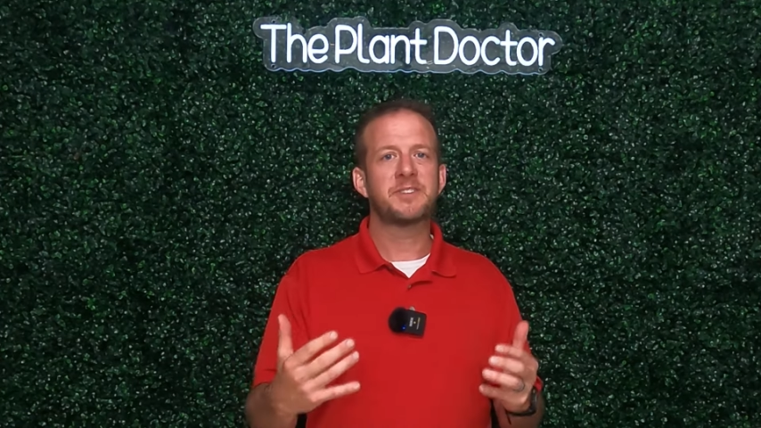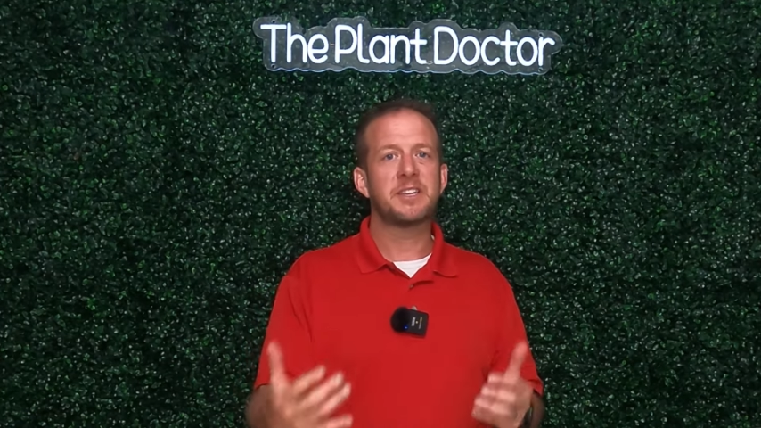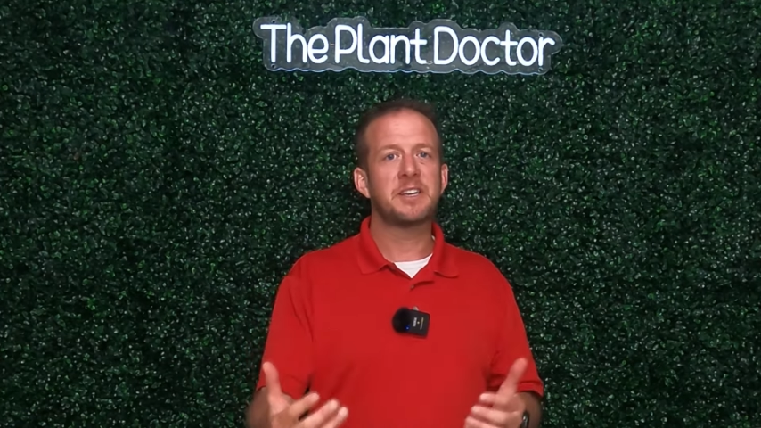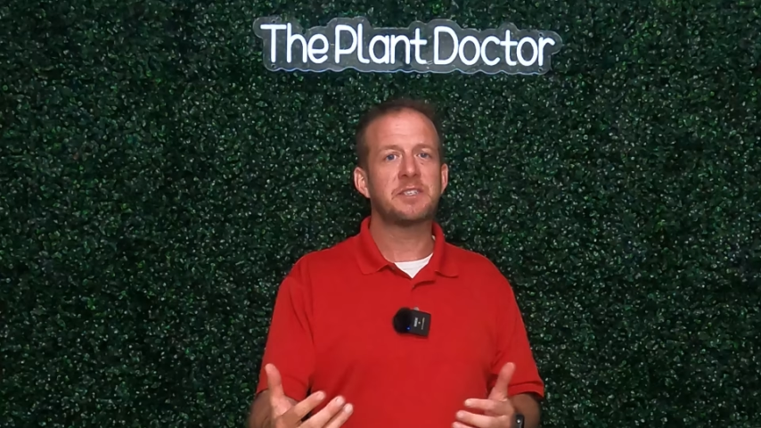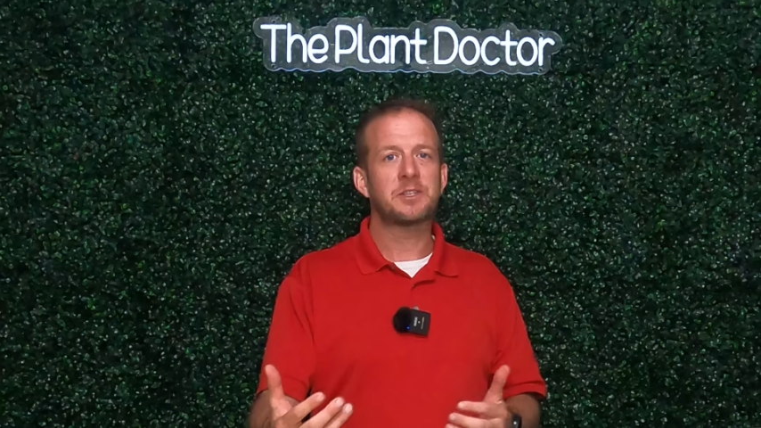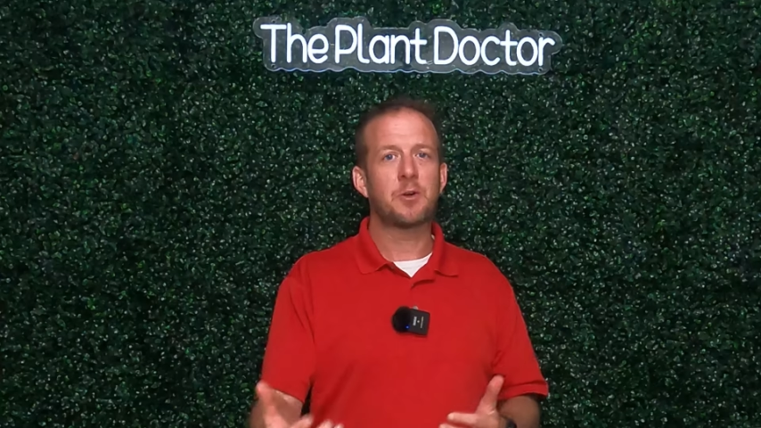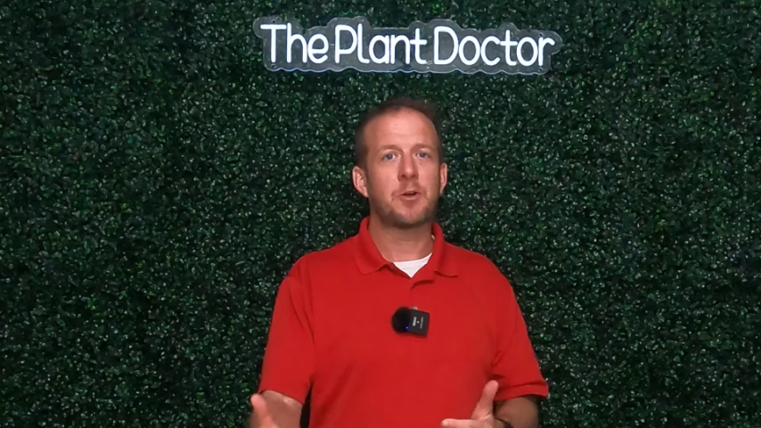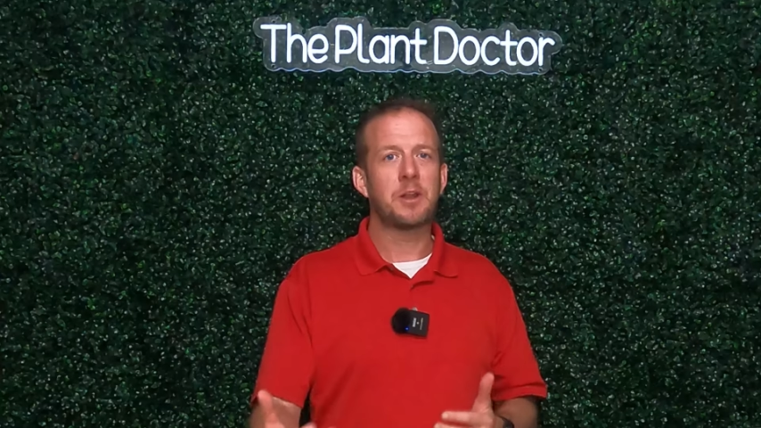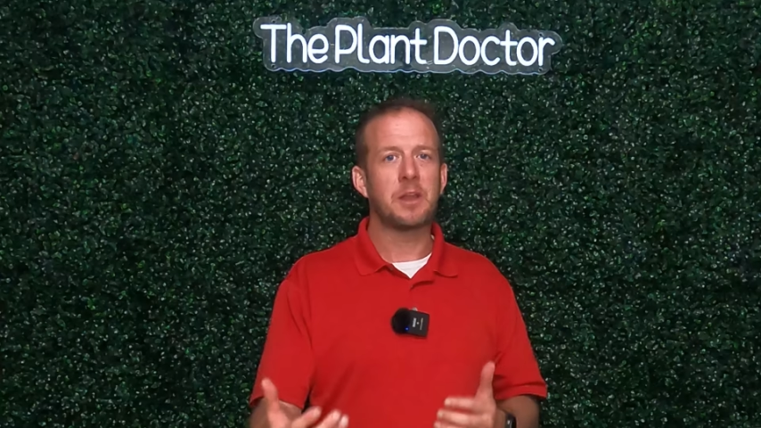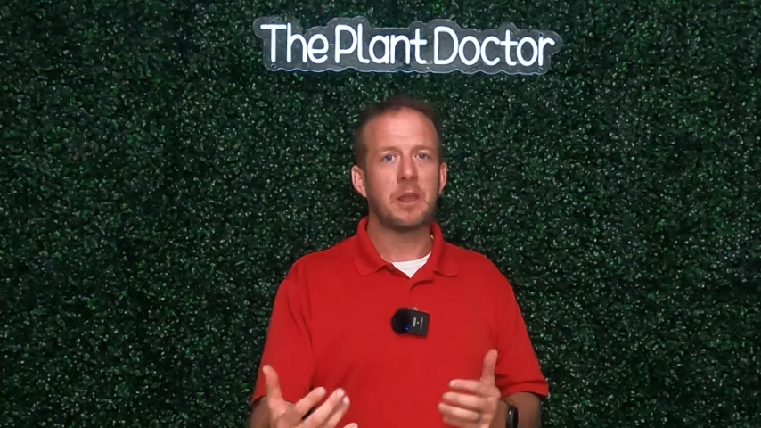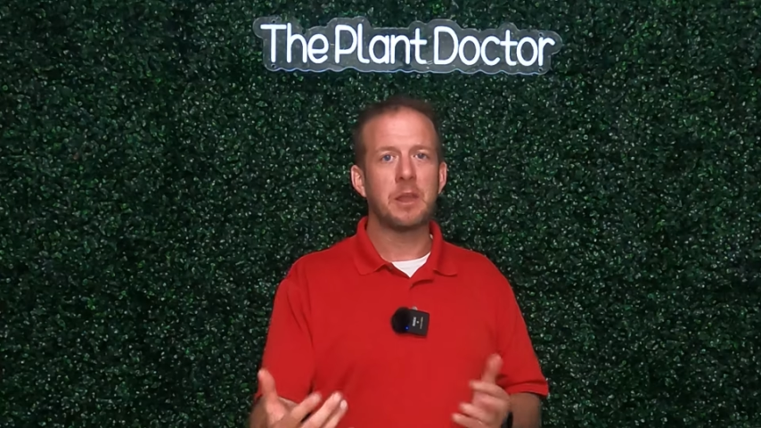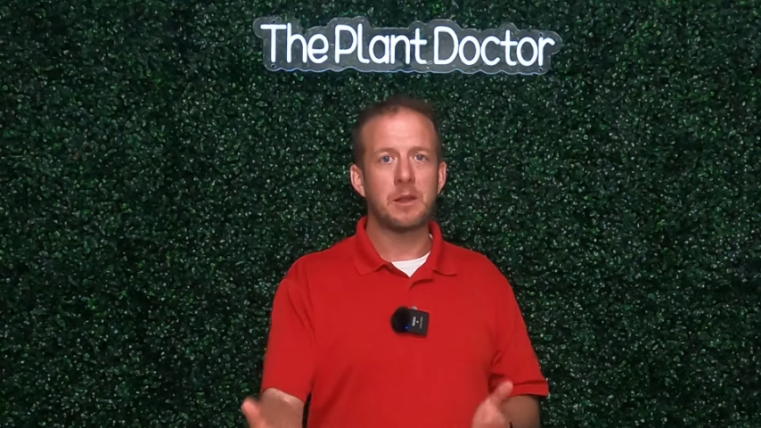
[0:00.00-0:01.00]
seed
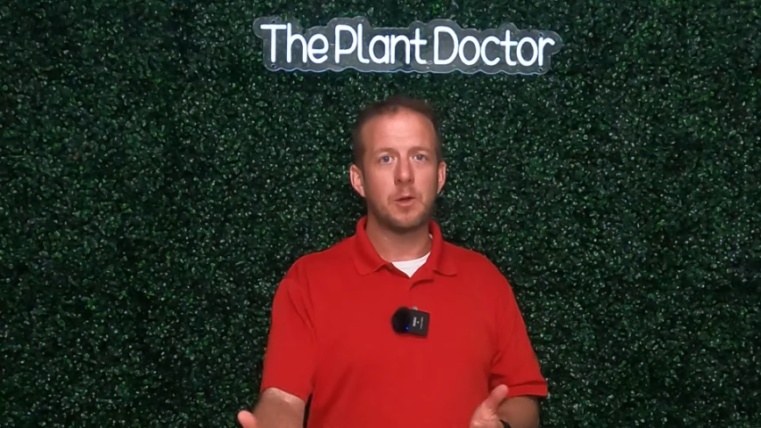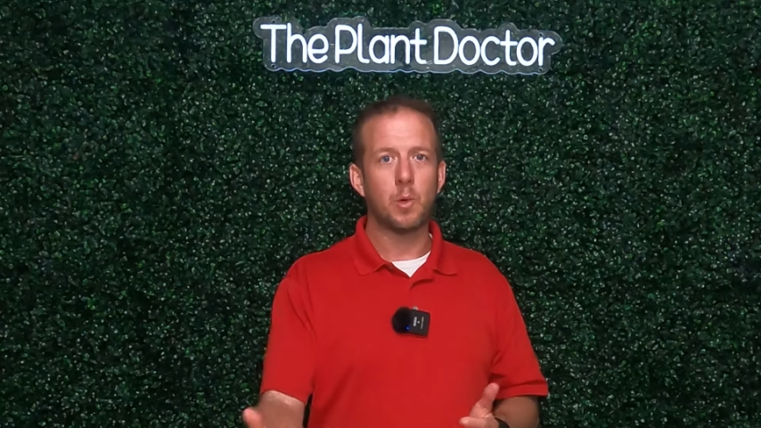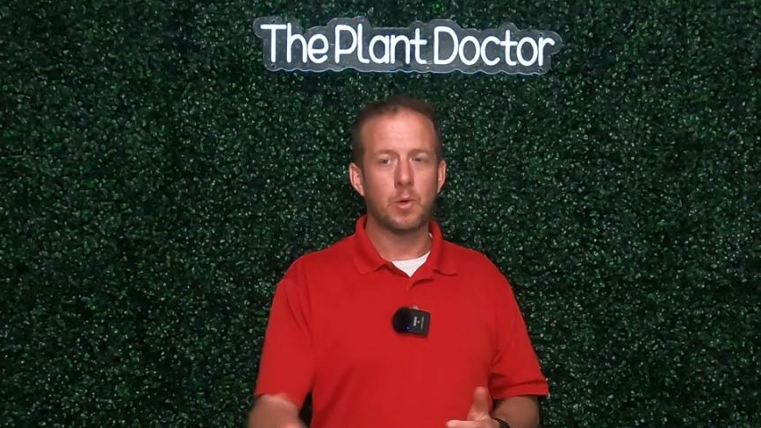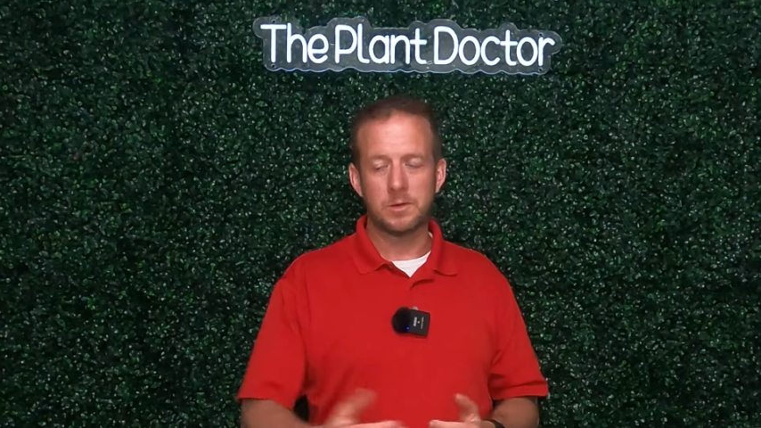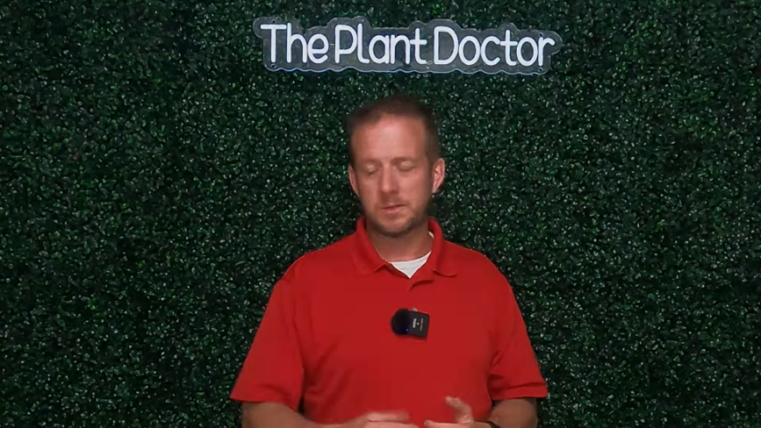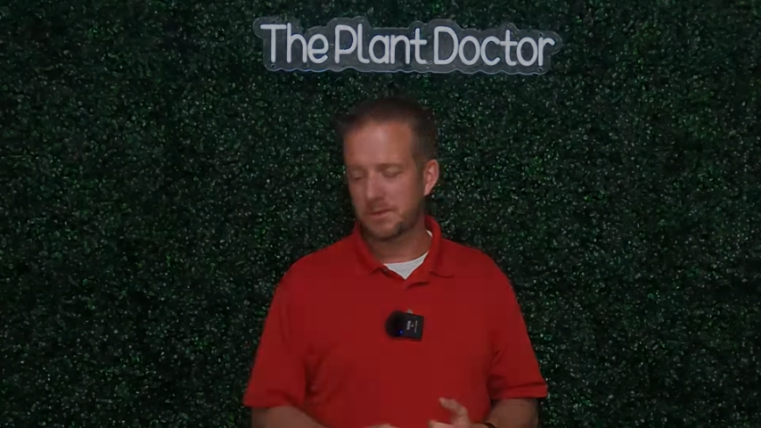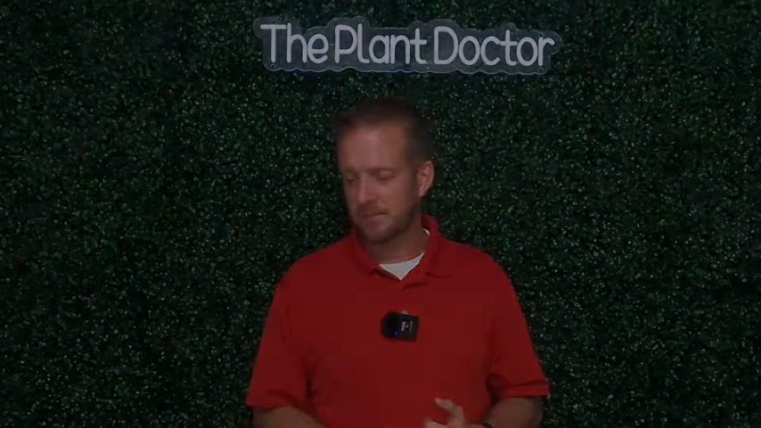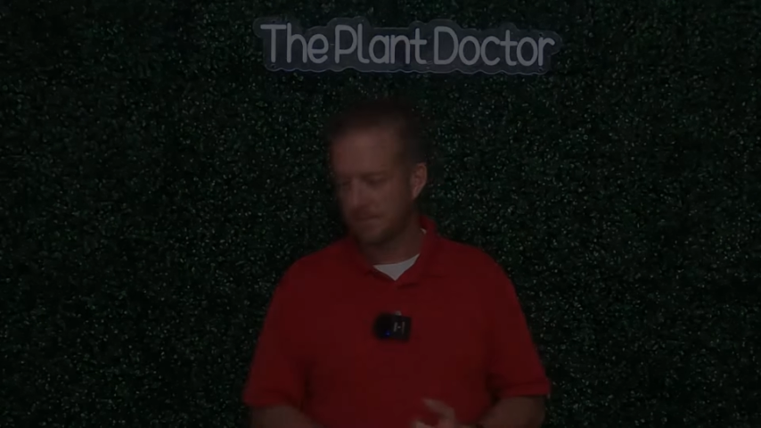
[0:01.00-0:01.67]
starting indoors.